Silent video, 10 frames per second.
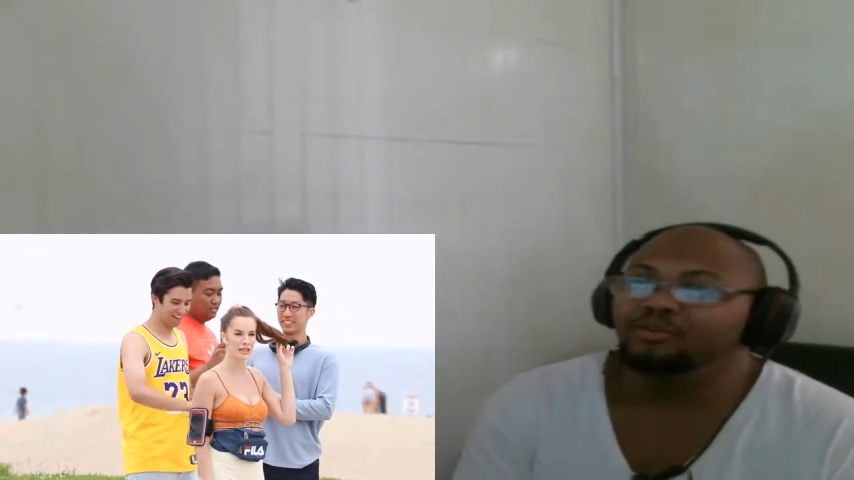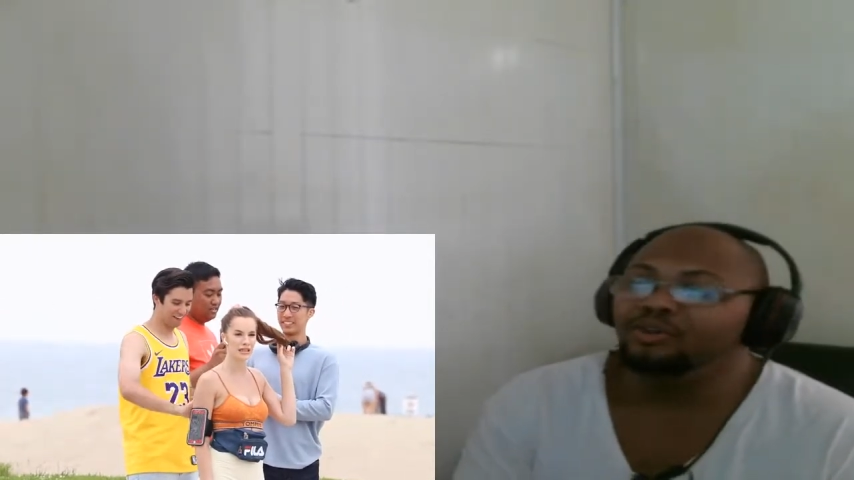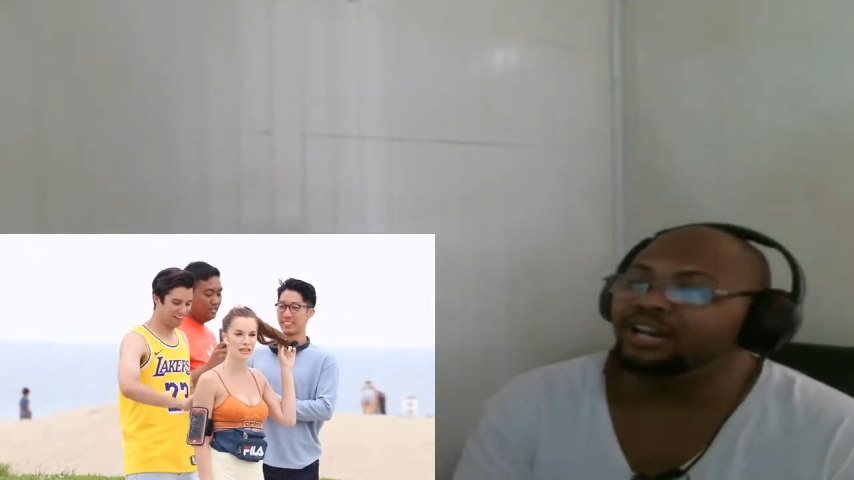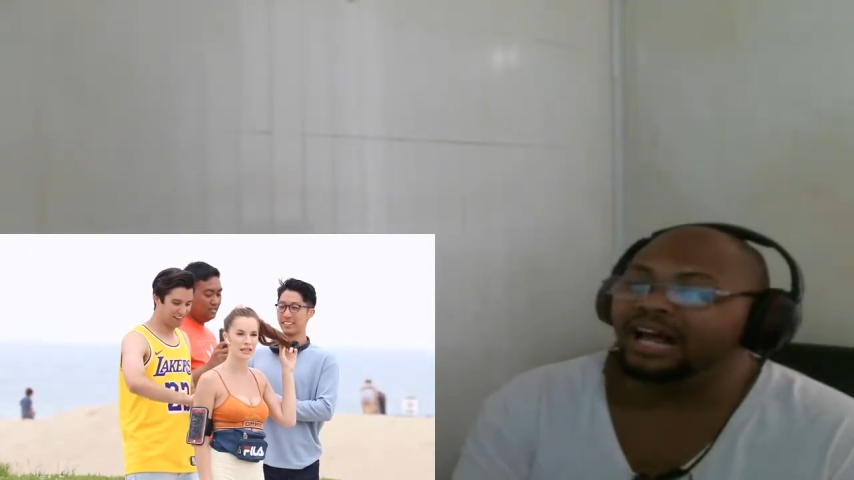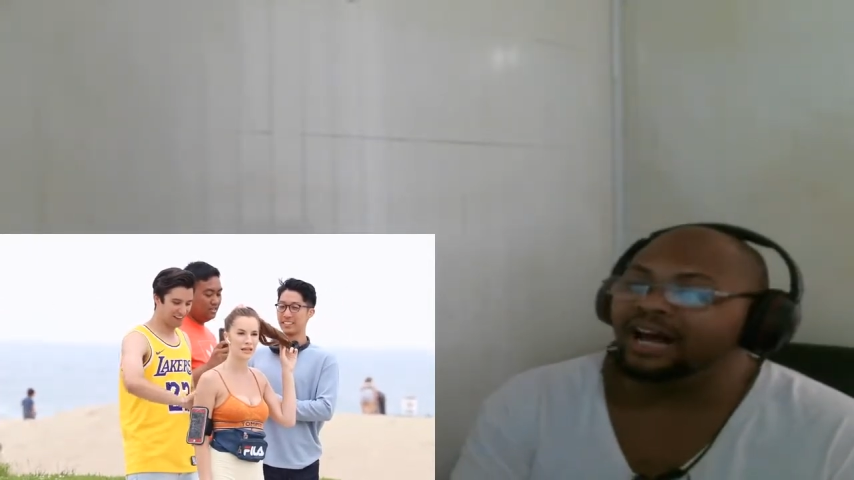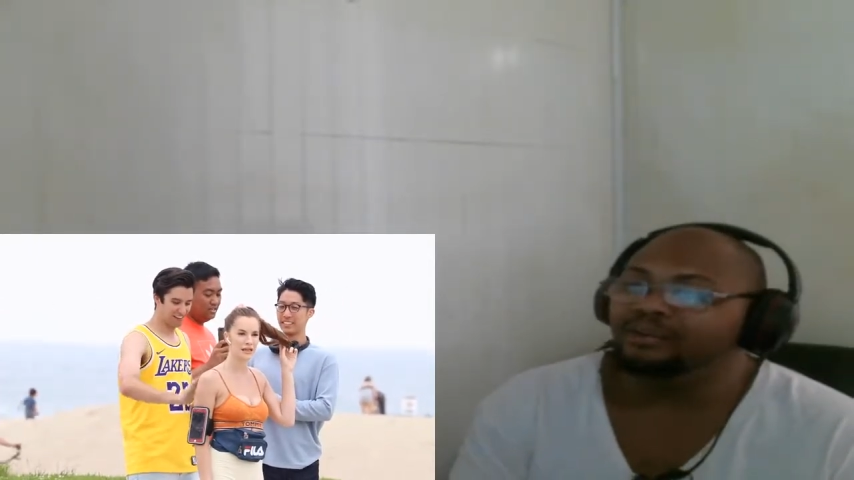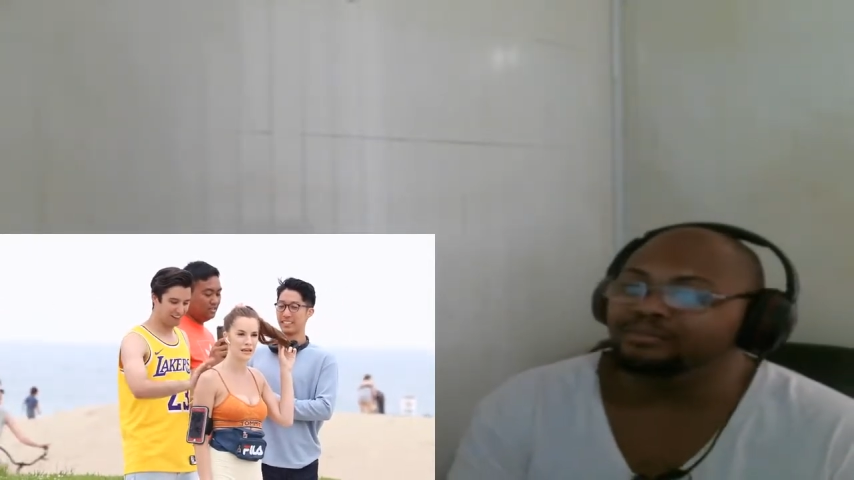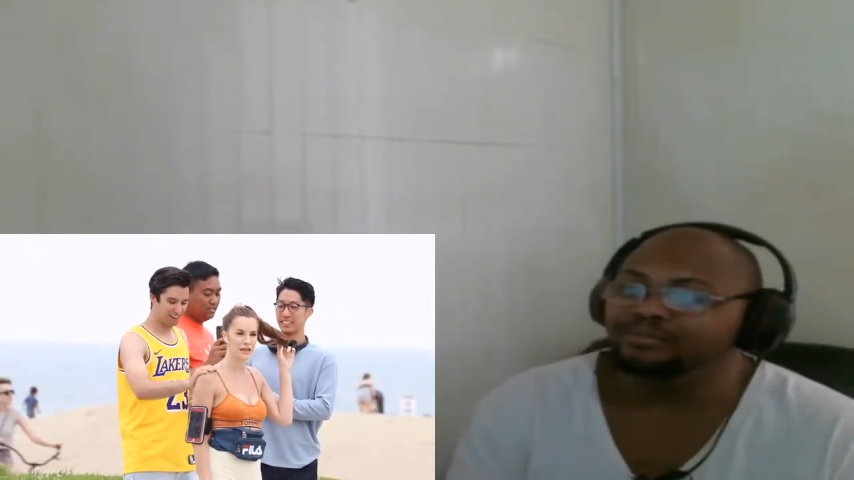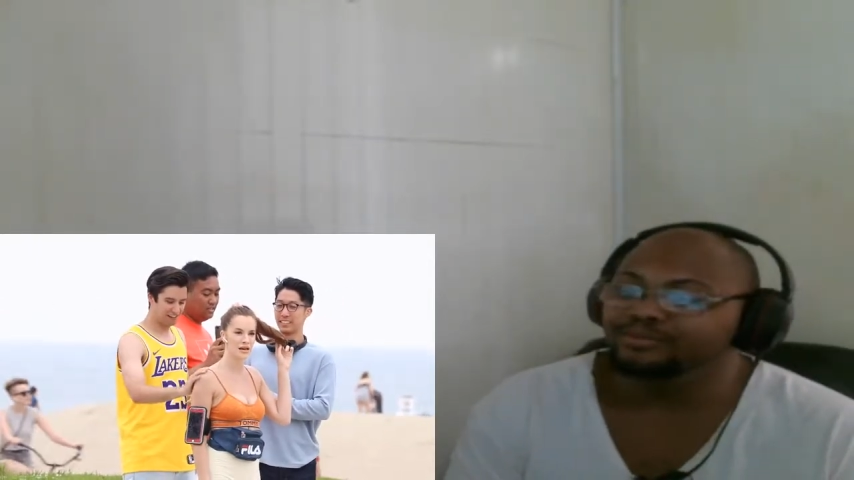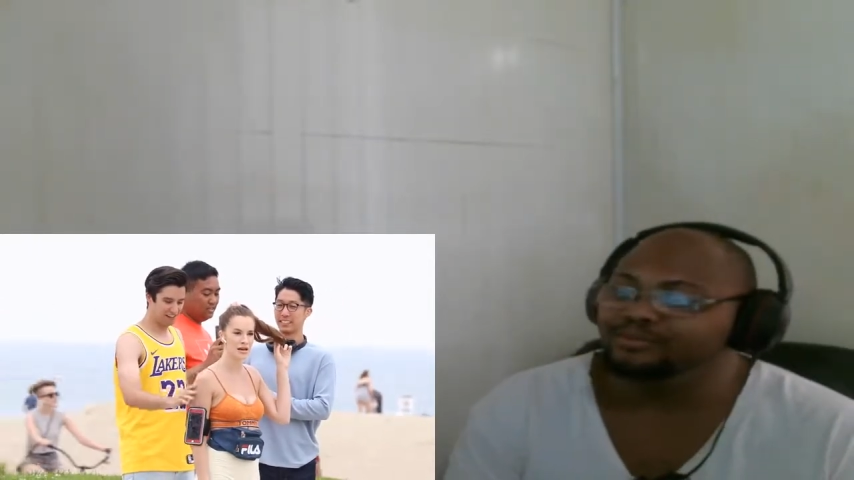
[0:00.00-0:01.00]
what
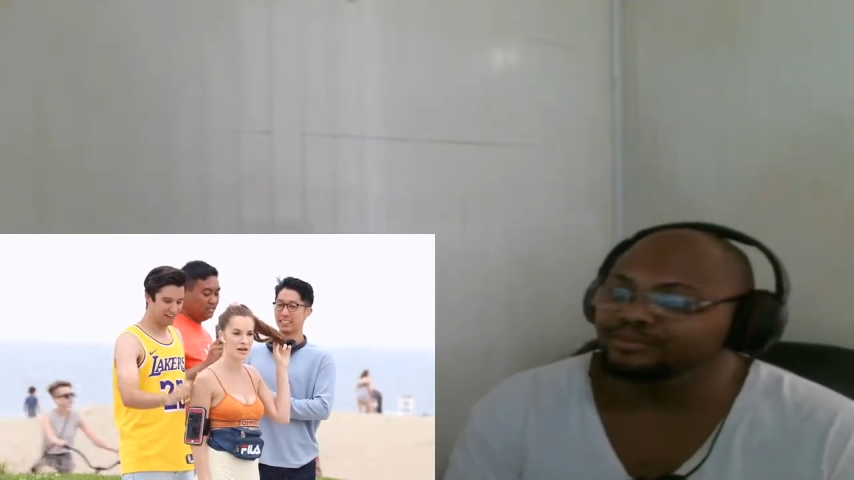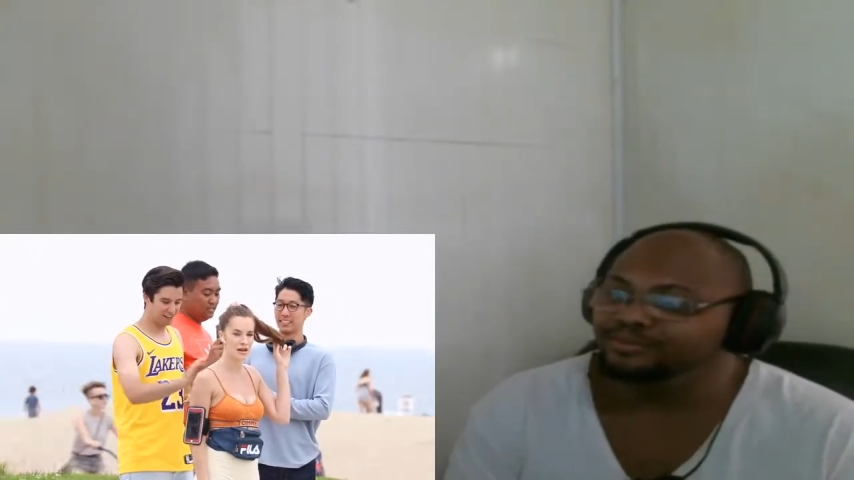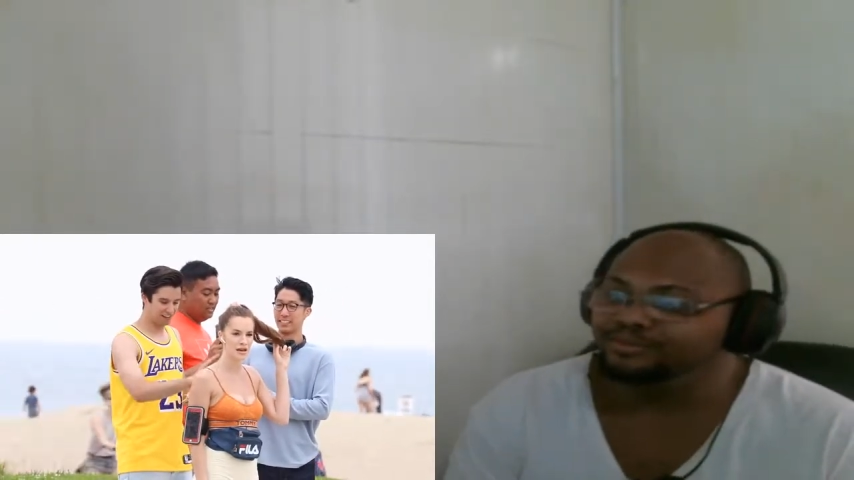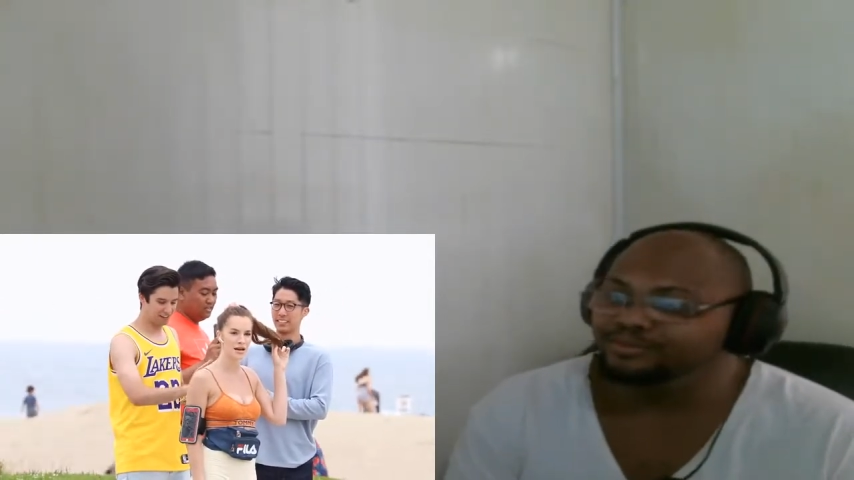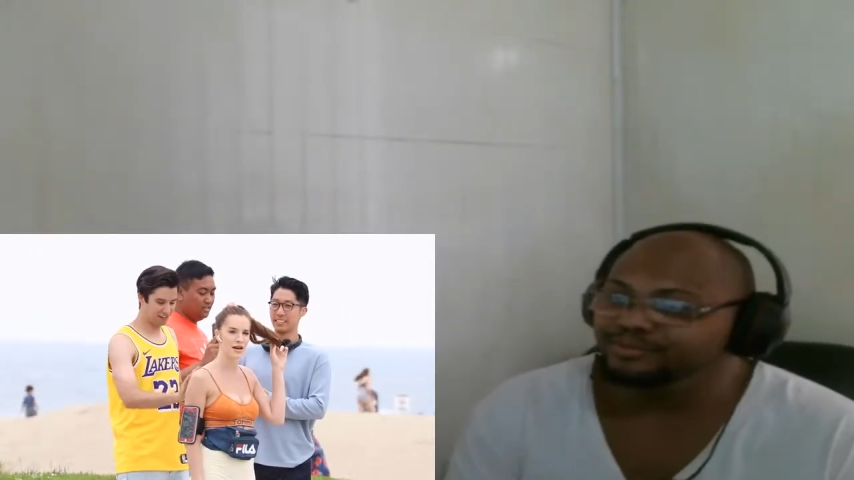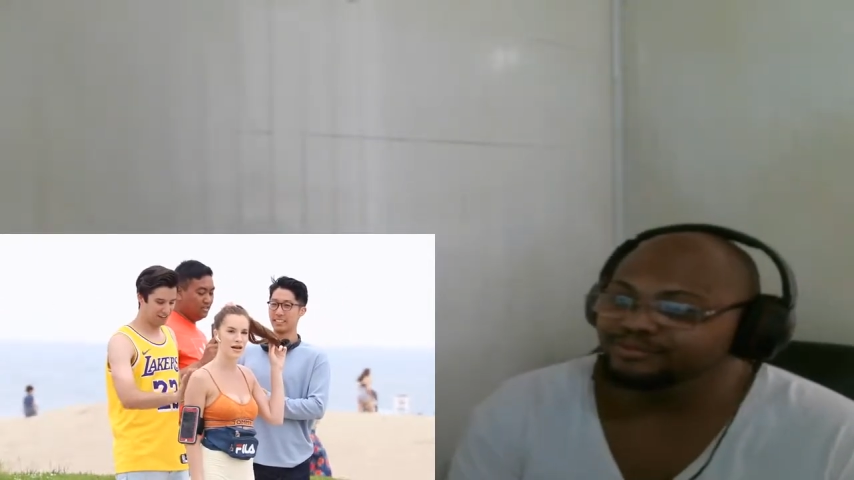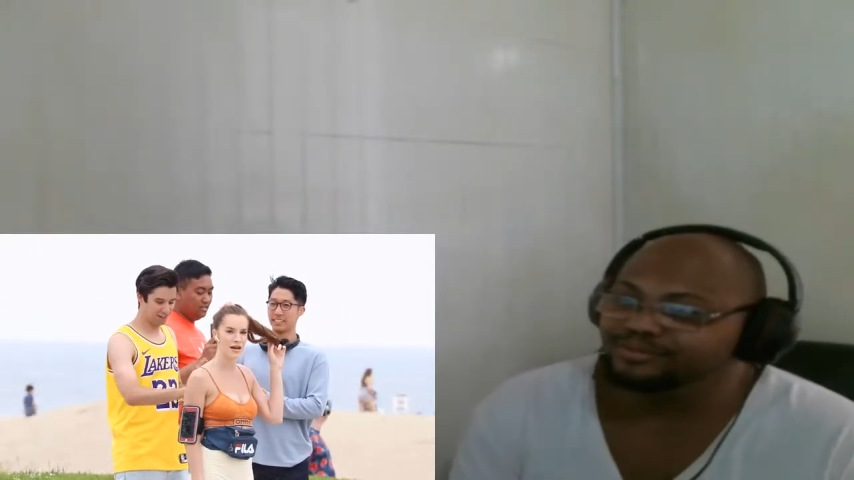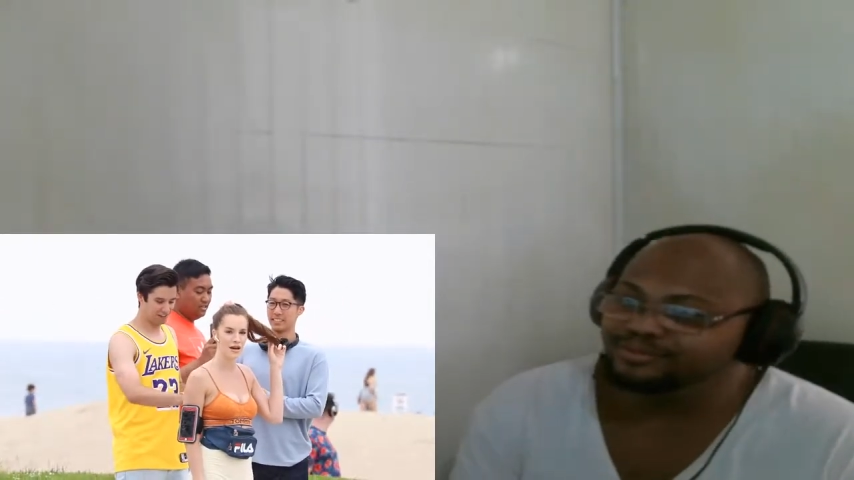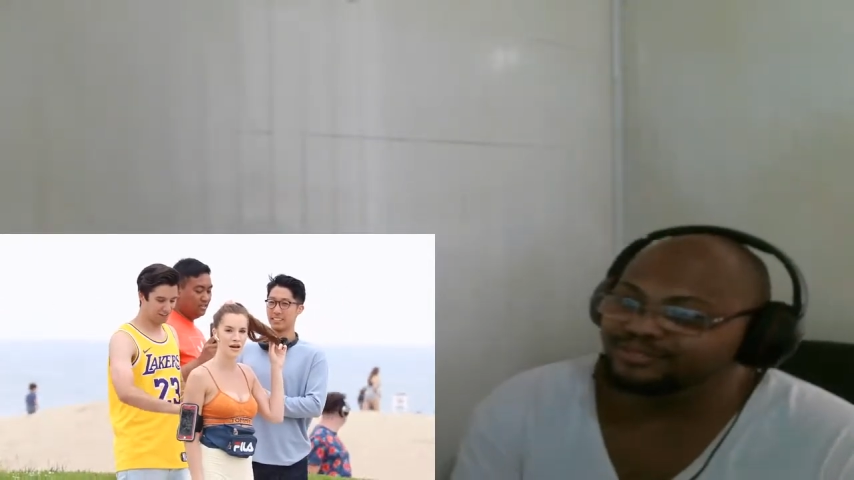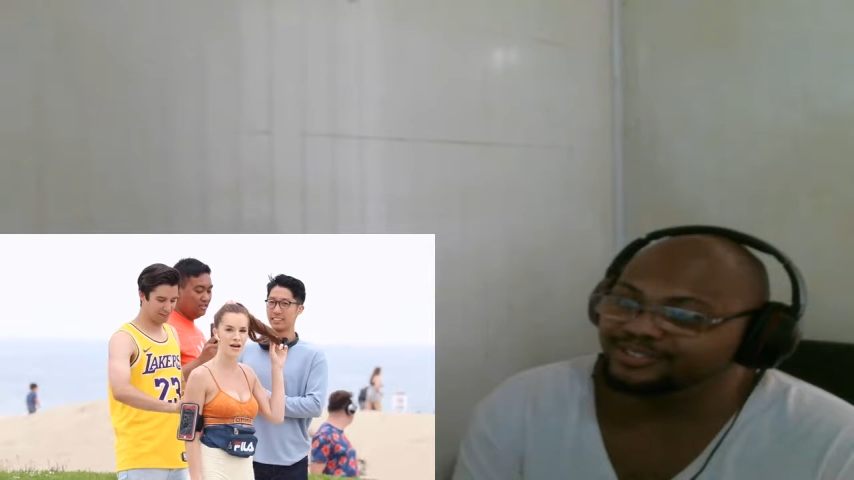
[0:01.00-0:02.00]

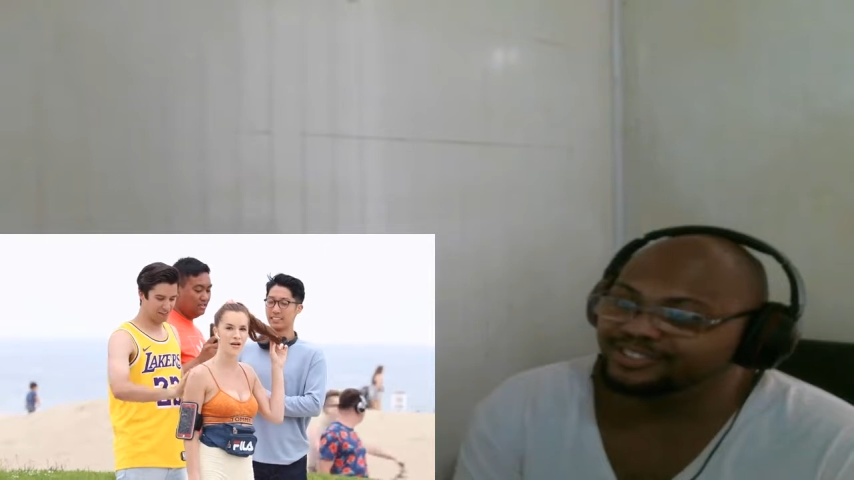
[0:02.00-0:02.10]
I.